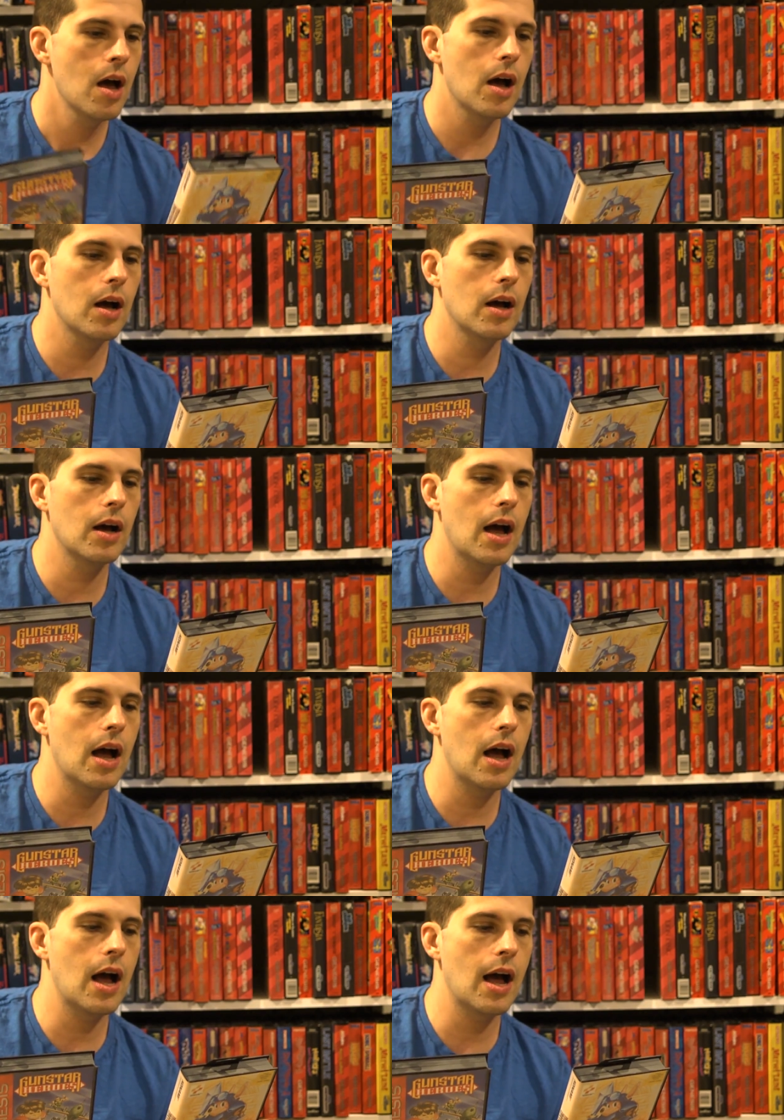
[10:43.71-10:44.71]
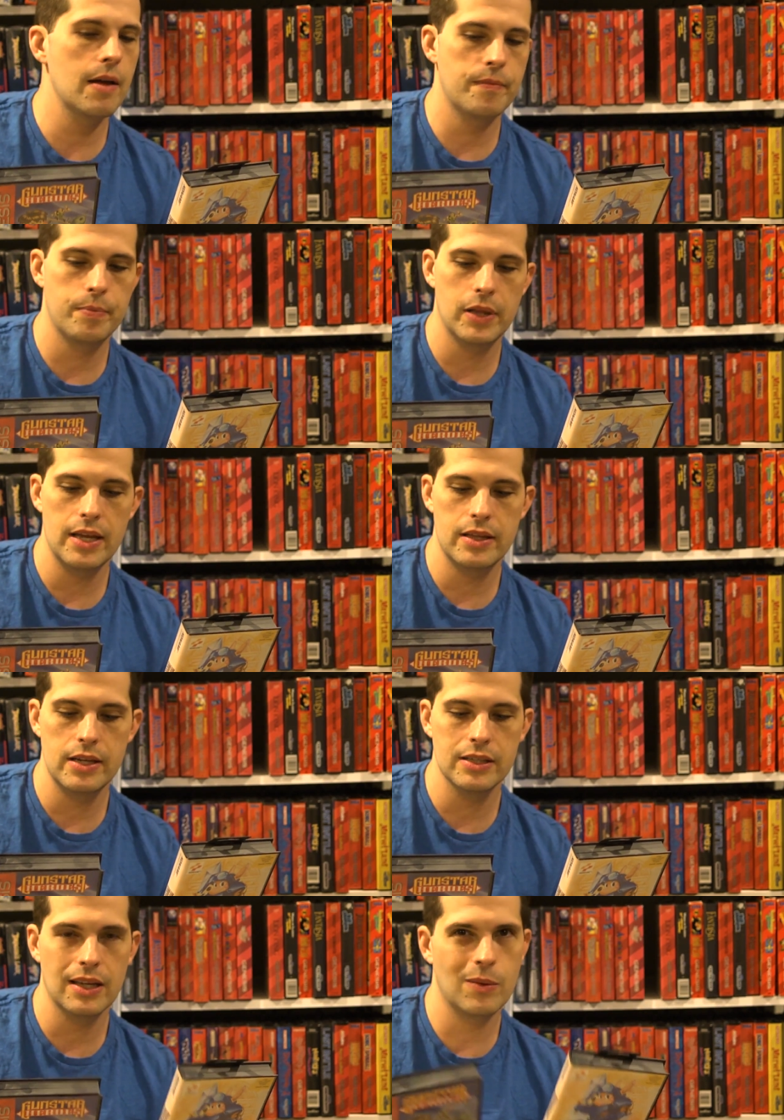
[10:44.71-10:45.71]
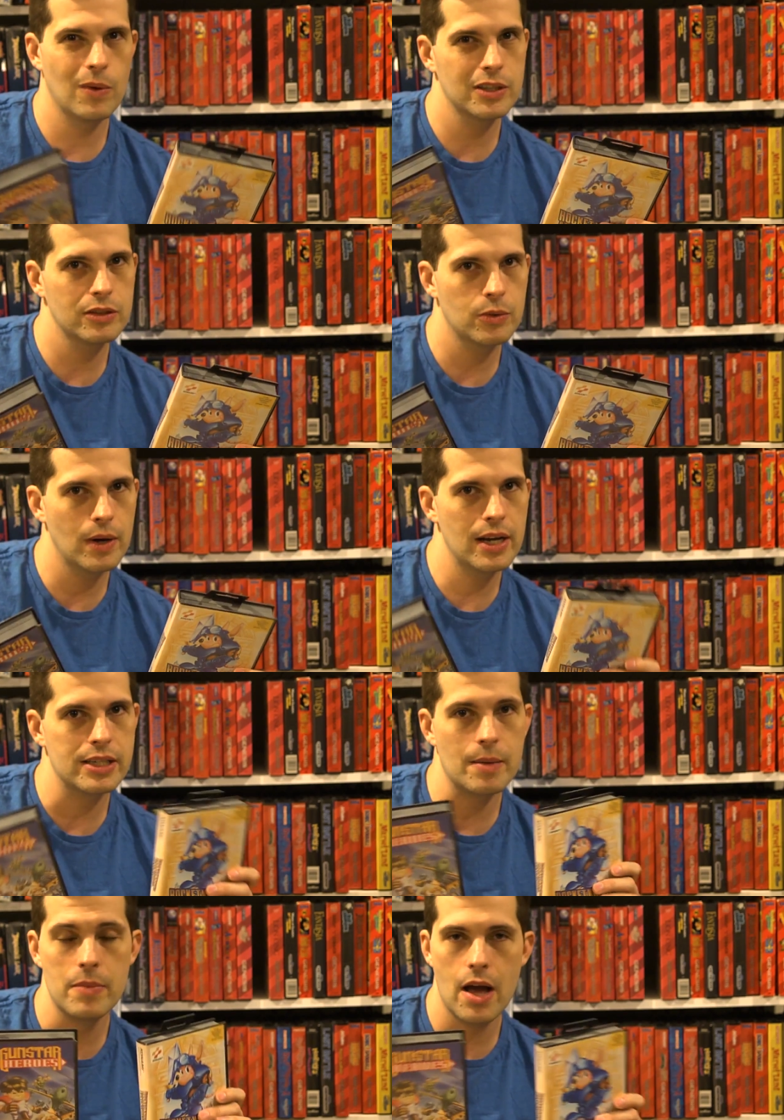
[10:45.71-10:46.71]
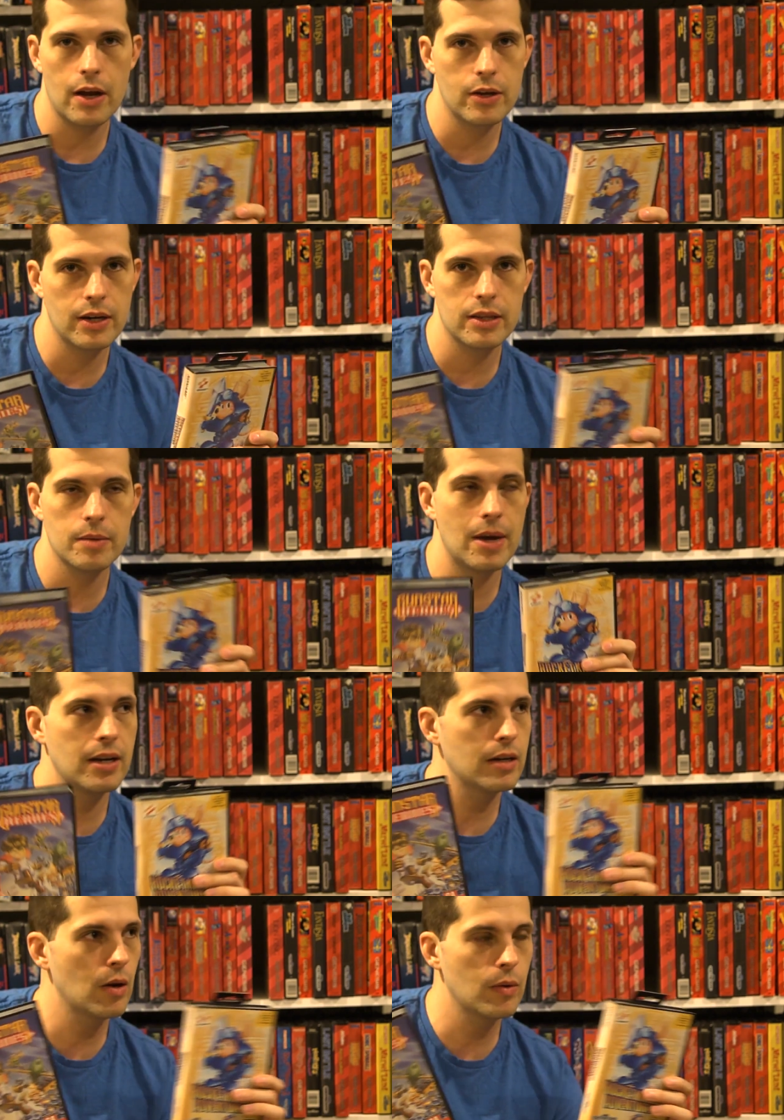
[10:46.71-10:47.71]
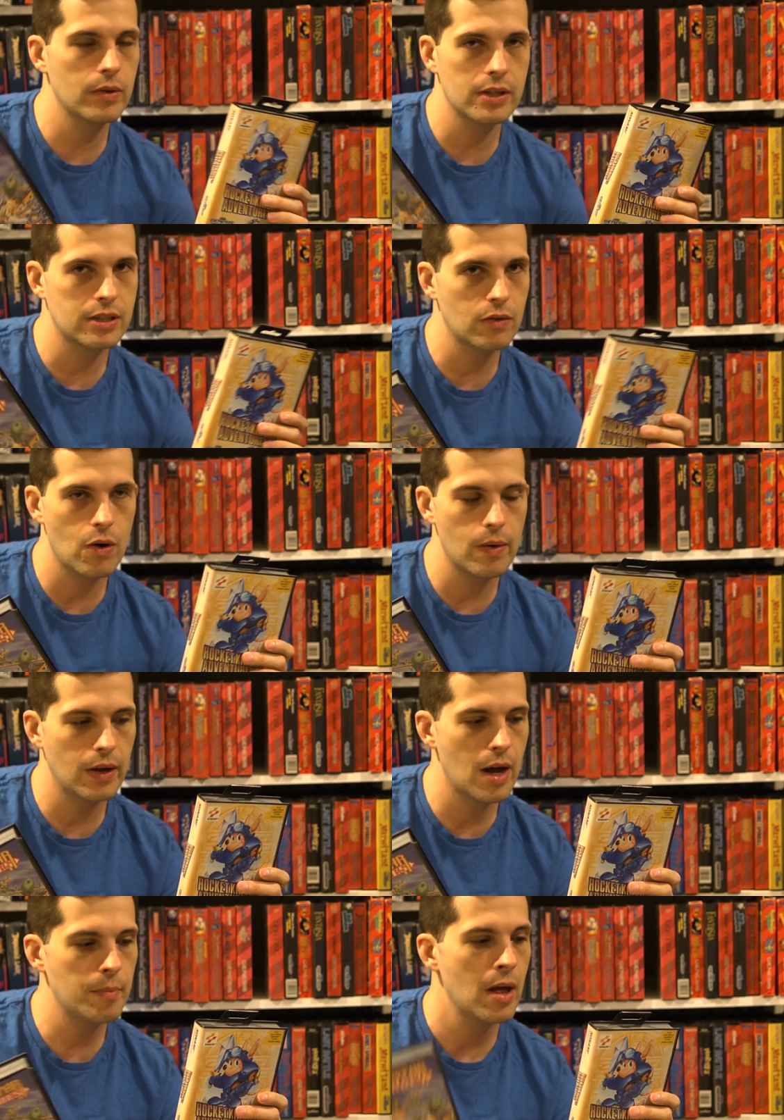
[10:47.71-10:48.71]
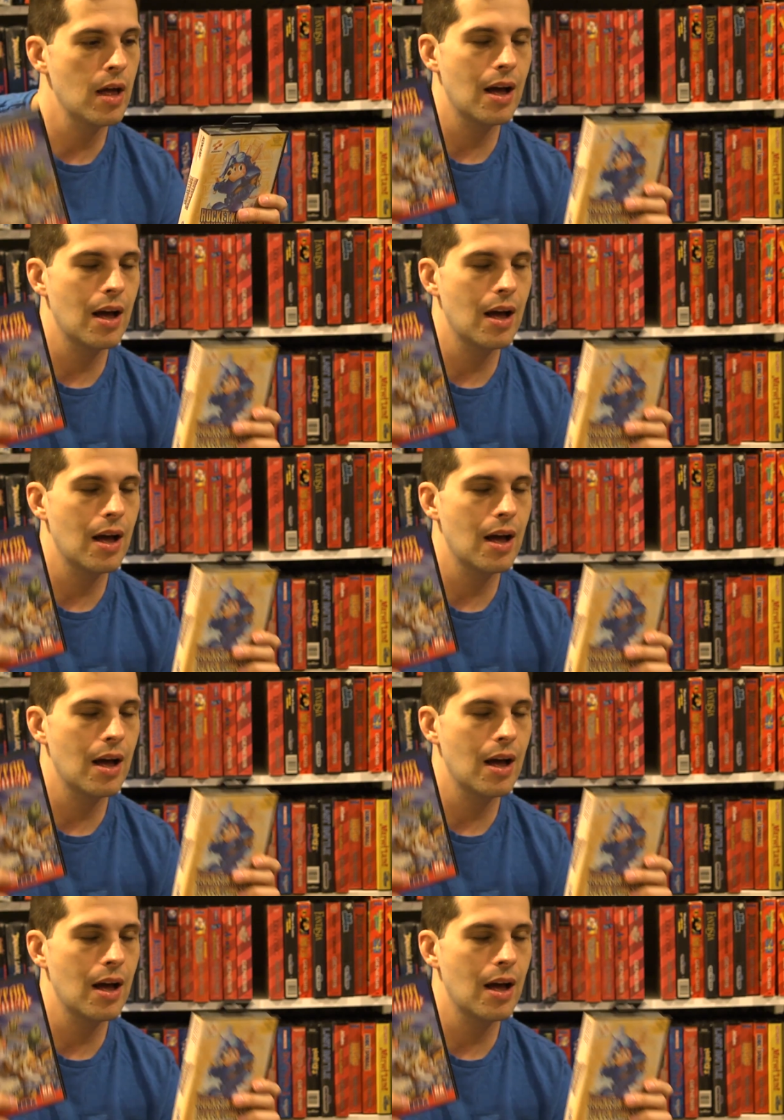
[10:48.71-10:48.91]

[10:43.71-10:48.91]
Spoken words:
I've played these like once or twice. I'm not good at them. I didn't own this growing up.